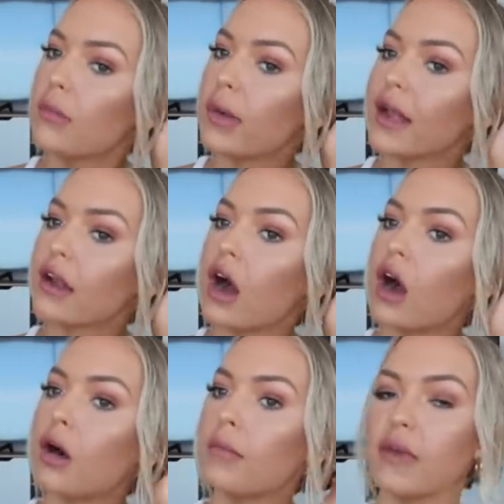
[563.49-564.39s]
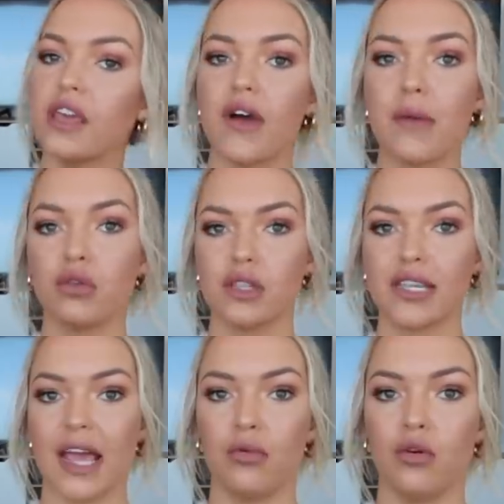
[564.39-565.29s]
But if I put the
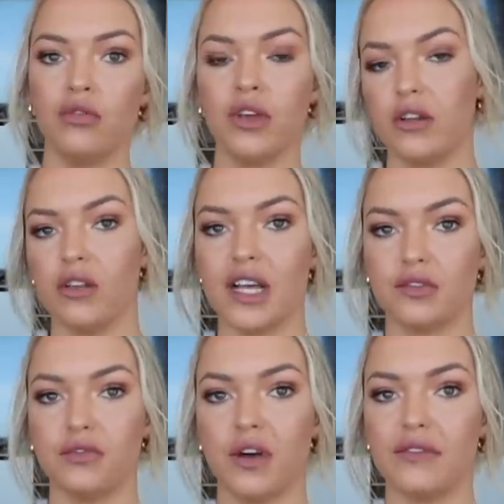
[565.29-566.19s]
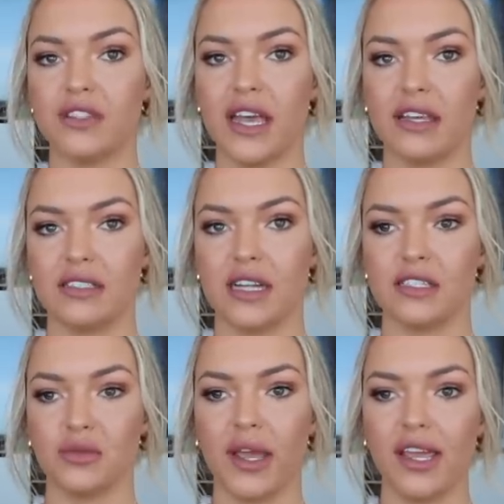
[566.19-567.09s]
tape on, it'll last for 5 days, and
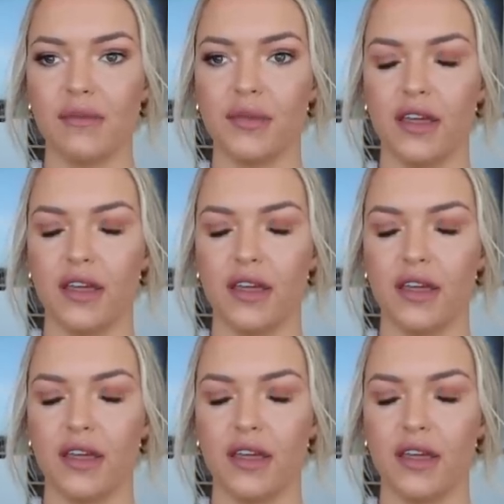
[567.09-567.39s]
that's sweet.